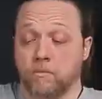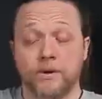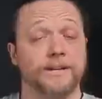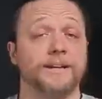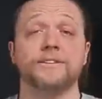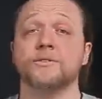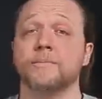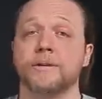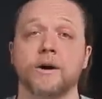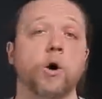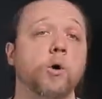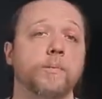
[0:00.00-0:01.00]
we need to
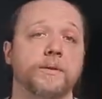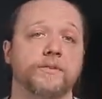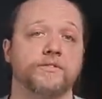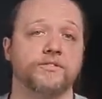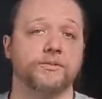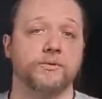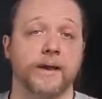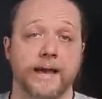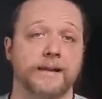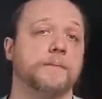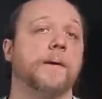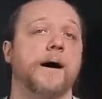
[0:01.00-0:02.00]
be open to
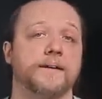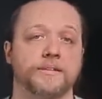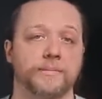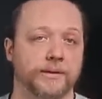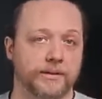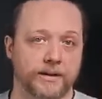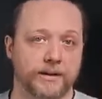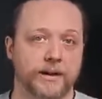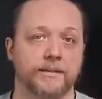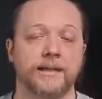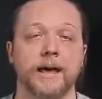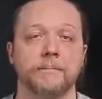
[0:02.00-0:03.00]
any possibility.
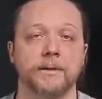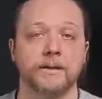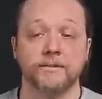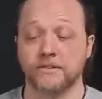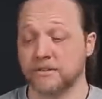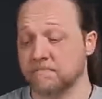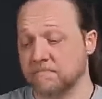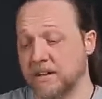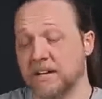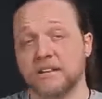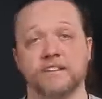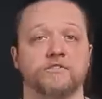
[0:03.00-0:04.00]
And that means
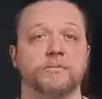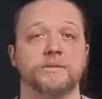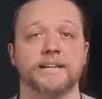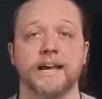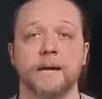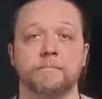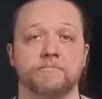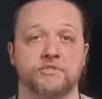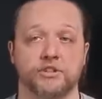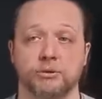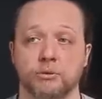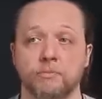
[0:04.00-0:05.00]
anything from tape
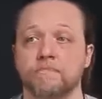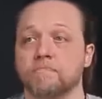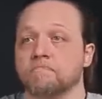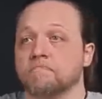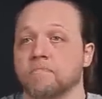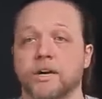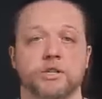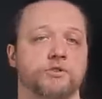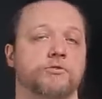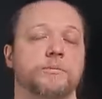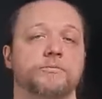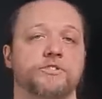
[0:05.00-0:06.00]
to
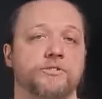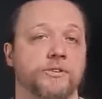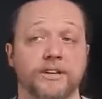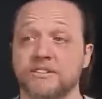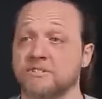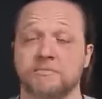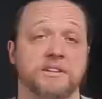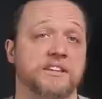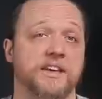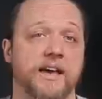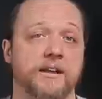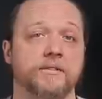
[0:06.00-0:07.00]
extreme tunings in
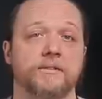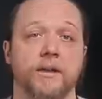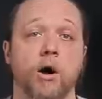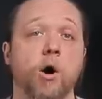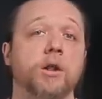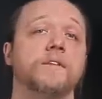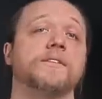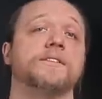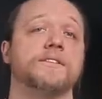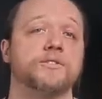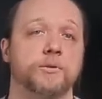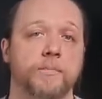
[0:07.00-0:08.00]
the end. All of these
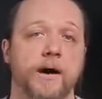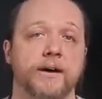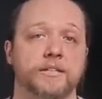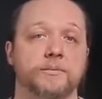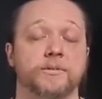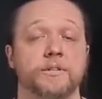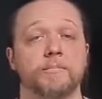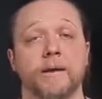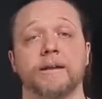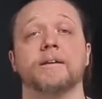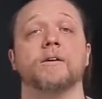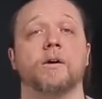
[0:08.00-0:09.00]
things are possible
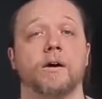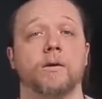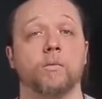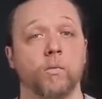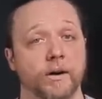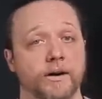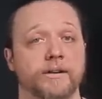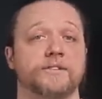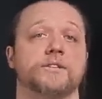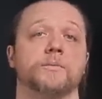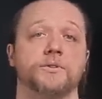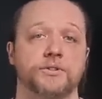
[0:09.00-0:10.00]
depending on what it is that we're